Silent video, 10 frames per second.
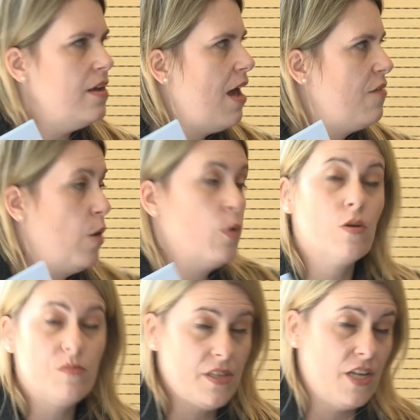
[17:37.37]
have
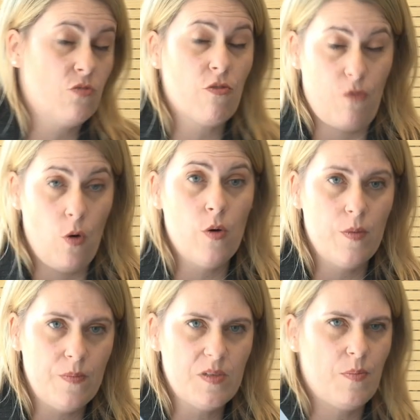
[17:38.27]
welcomed these
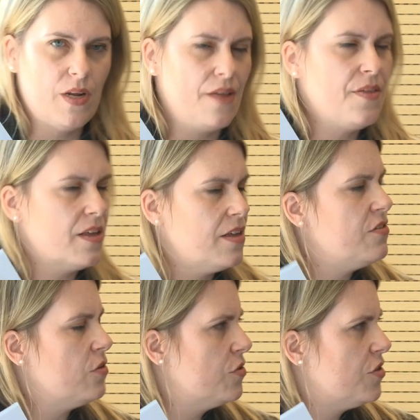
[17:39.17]
reforms, but I think there
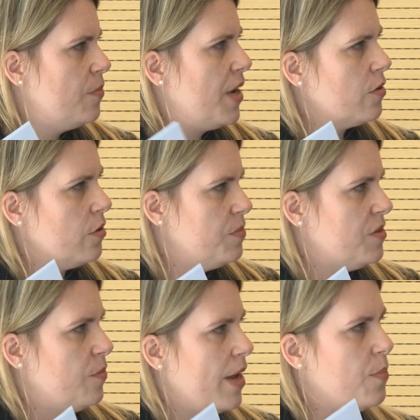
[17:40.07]
has also been groups
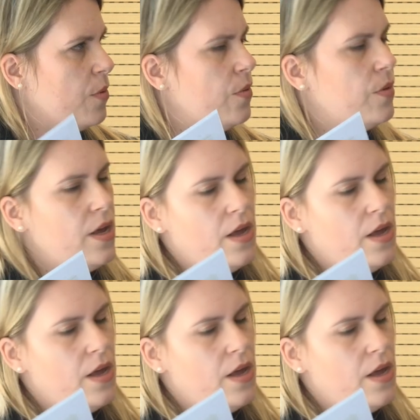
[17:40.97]
of people